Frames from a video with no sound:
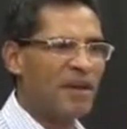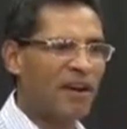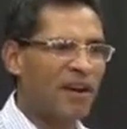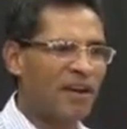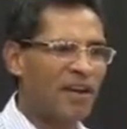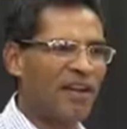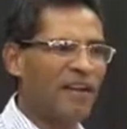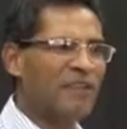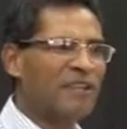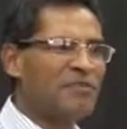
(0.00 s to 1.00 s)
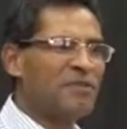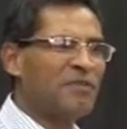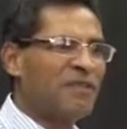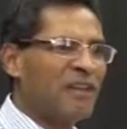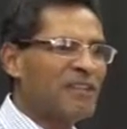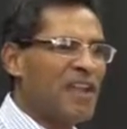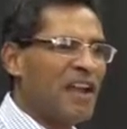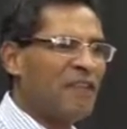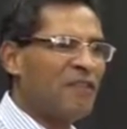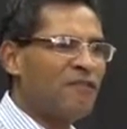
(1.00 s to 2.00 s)
or in terms of a
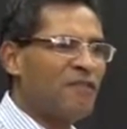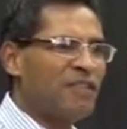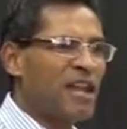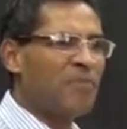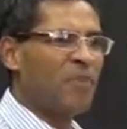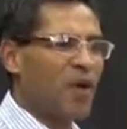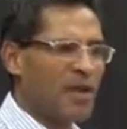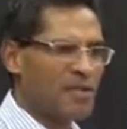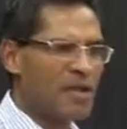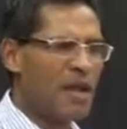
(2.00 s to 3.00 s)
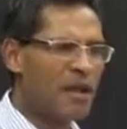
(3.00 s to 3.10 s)
scale of 10 points.